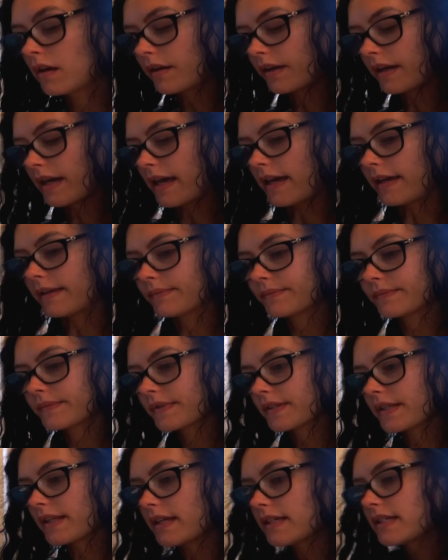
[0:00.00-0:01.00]
Okay,
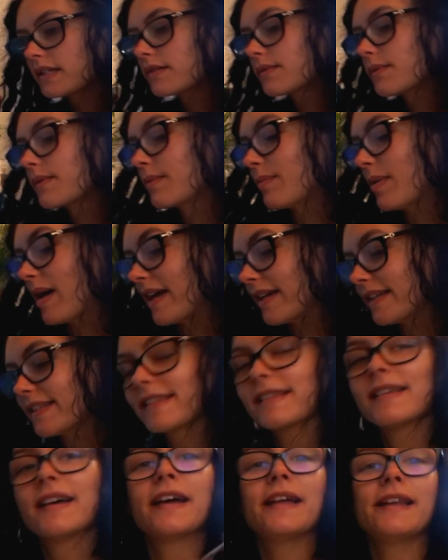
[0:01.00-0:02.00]
so that deals with the
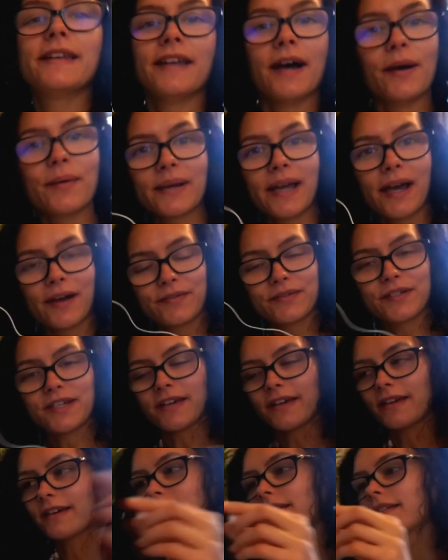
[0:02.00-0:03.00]
bass. Now we have
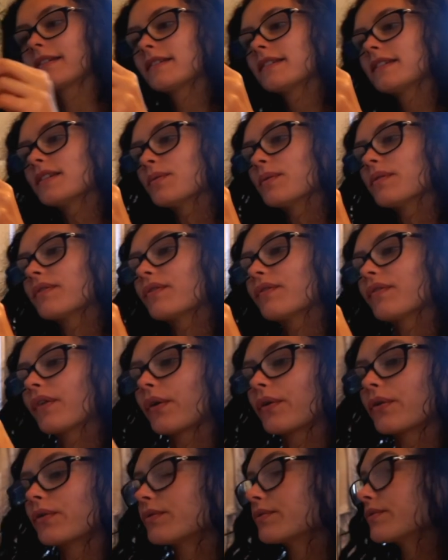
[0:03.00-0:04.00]
to deal with the
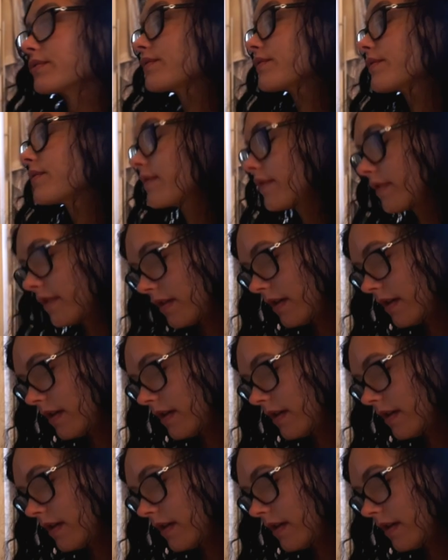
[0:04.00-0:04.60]
vocals